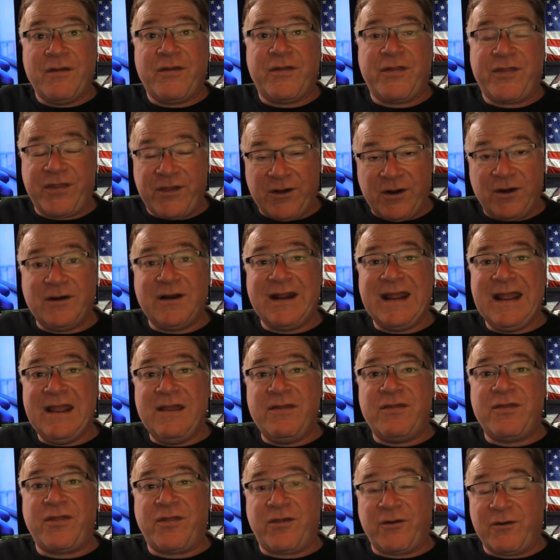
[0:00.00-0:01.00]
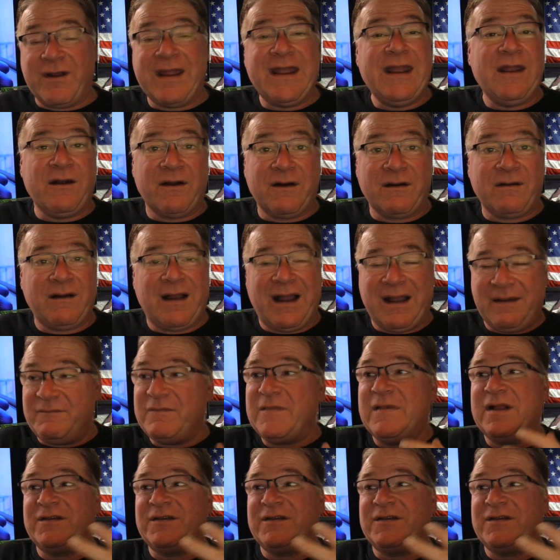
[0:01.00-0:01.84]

33 or uh,